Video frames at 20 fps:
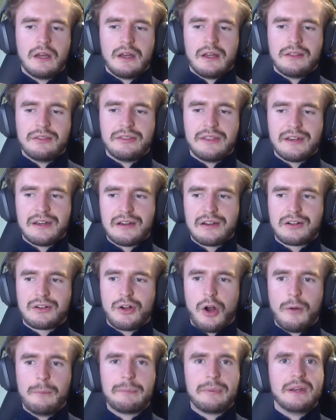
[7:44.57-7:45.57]
the
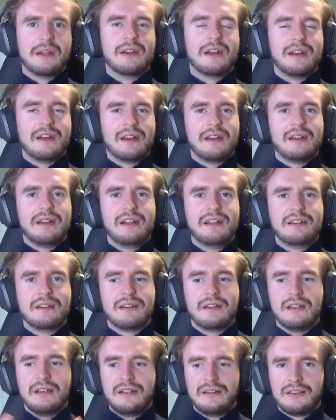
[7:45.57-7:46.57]
company,
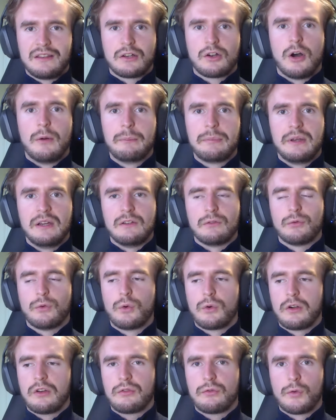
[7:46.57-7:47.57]
in the company,
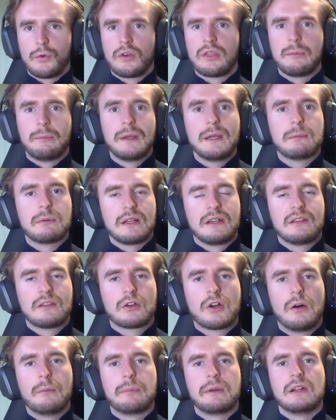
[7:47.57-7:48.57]
for the people in the
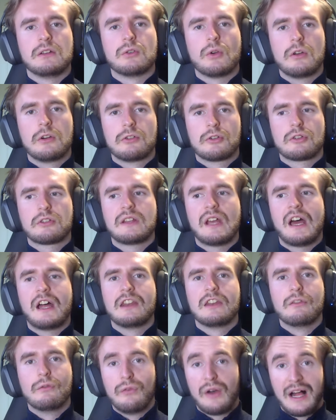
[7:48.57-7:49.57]
company, to understand
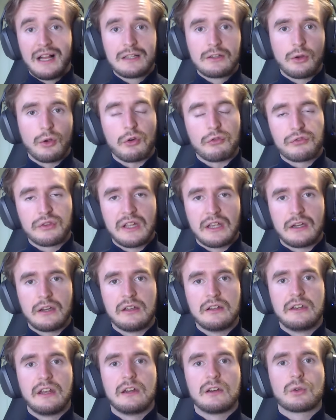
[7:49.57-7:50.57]
the value of
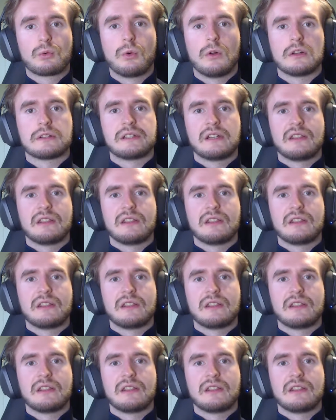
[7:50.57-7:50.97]
data quality.